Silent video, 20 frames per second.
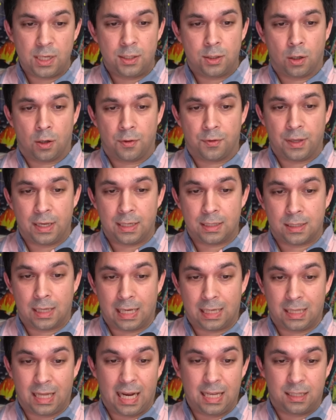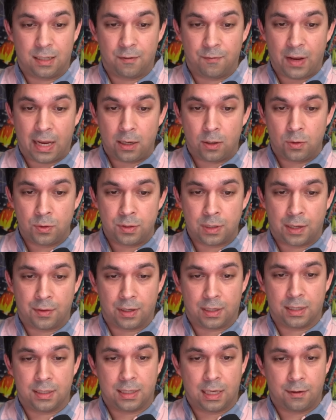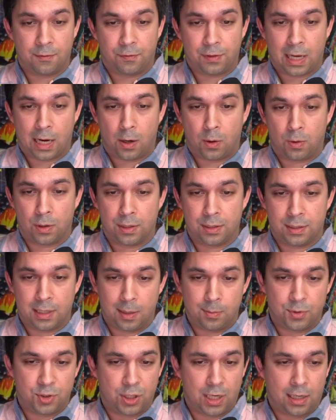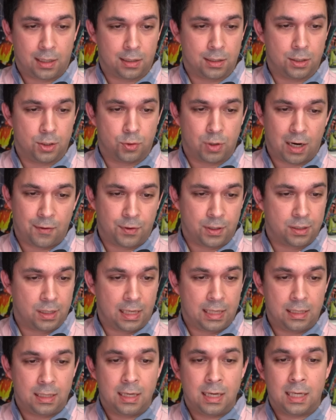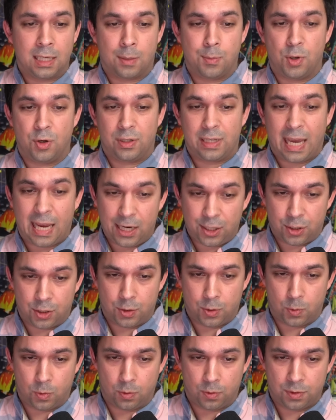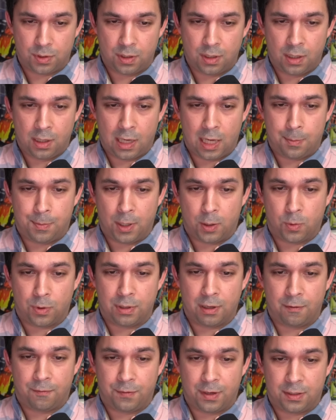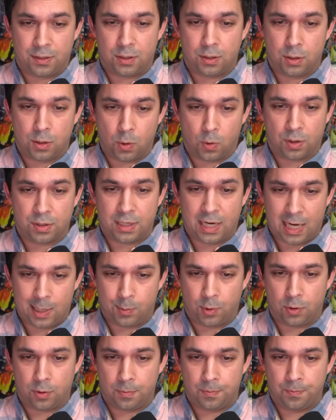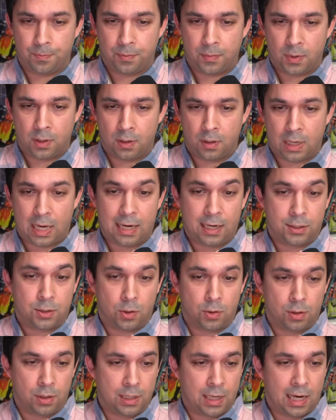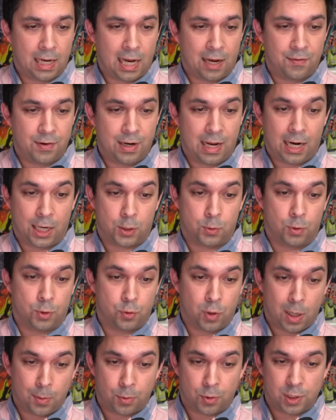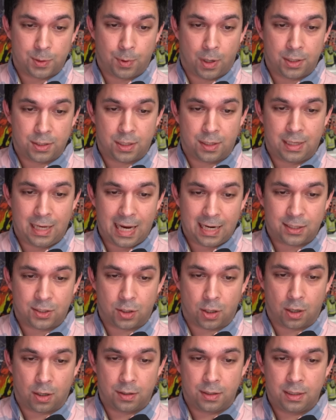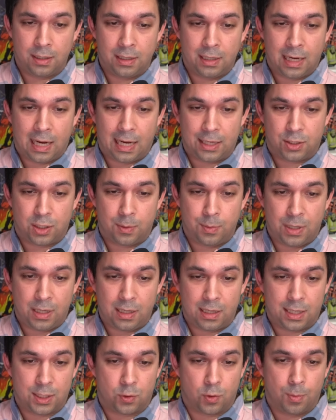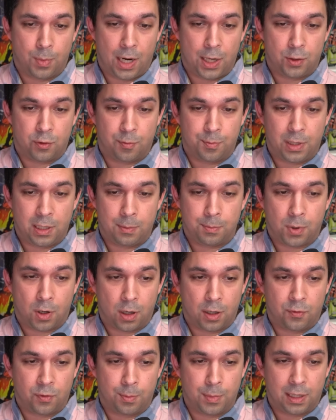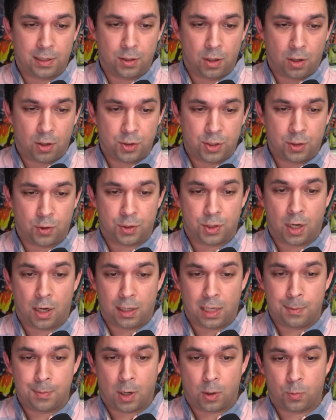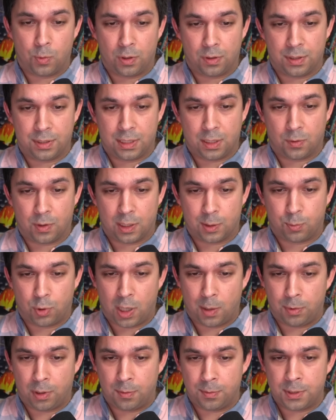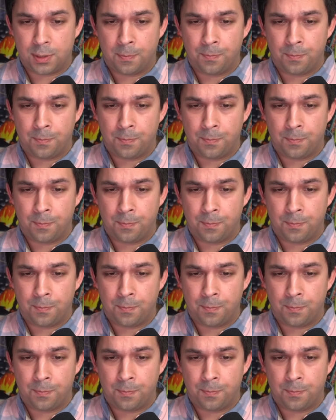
call things like lines and veils and the consent flower and temp check and traffic light communication tools, and pick one that fits your table. Anecdotally, I have an actual trauma response to the X card, as to me, it is a reminder of being barred from acknowledging or talking about real and serious problems.